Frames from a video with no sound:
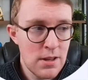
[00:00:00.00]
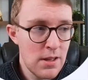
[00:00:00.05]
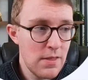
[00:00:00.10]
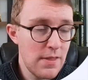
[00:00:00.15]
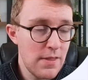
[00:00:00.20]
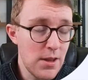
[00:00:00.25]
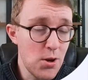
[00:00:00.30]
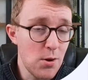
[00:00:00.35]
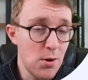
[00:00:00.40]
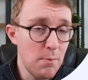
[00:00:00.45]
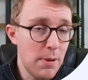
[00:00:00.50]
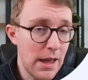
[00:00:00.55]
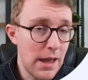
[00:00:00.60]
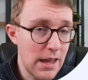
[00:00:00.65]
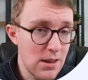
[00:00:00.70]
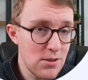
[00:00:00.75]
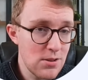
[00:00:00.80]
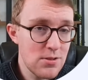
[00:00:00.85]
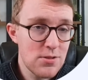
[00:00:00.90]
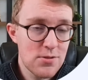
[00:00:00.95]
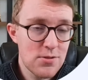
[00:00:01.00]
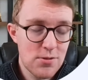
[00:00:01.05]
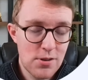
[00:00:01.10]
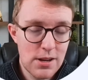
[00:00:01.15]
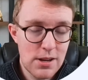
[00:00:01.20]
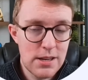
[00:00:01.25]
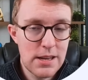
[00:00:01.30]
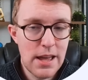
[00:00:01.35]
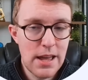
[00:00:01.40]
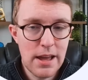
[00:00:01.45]
that your pages are
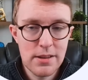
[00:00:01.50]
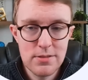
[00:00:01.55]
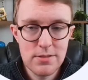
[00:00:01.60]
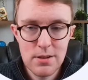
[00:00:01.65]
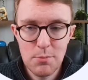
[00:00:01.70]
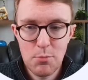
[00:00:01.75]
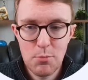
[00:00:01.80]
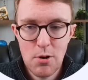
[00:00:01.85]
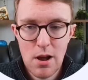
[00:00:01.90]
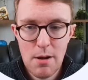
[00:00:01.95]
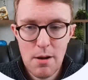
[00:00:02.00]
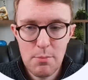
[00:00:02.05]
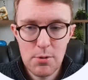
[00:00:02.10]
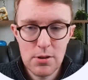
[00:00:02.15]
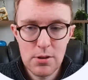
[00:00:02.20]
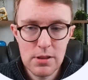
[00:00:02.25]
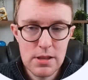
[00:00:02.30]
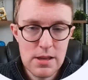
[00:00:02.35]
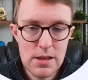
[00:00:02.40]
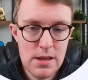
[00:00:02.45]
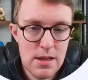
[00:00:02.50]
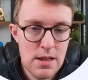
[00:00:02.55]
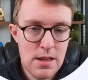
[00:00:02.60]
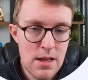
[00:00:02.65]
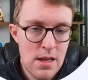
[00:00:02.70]
indexing properly,